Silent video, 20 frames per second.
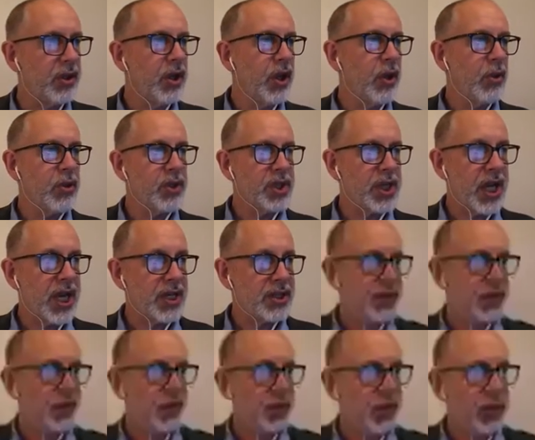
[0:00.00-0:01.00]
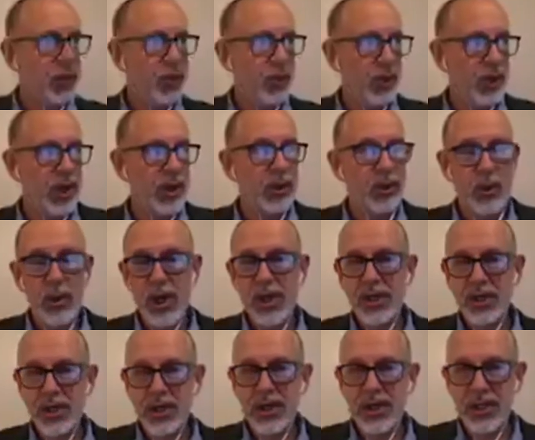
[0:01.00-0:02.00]
which has all the
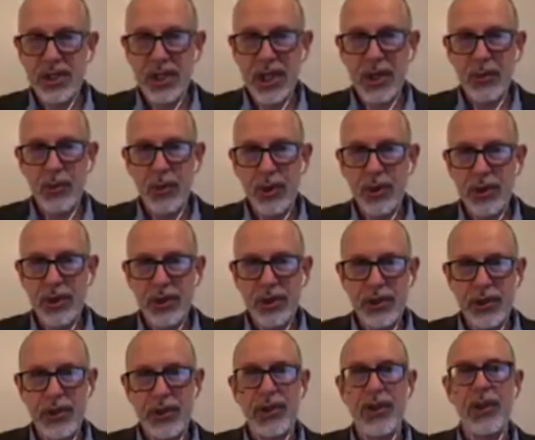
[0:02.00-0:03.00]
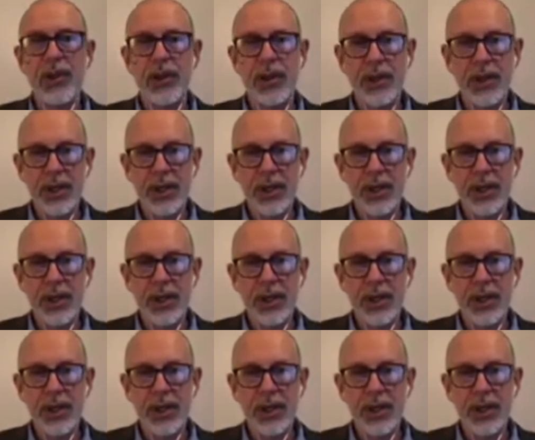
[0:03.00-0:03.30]
questions they want the